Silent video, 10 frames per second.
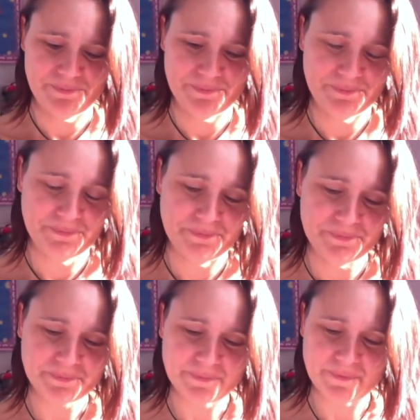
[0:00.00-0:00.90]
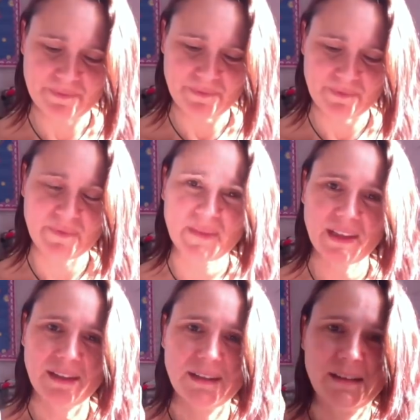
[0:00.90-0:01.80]

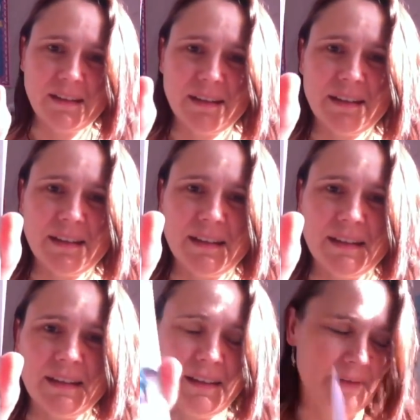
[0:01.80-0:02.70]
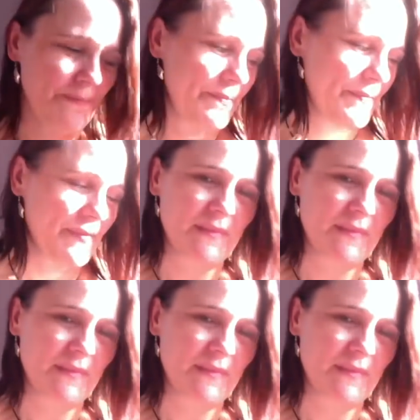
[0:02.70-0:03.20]
(silence)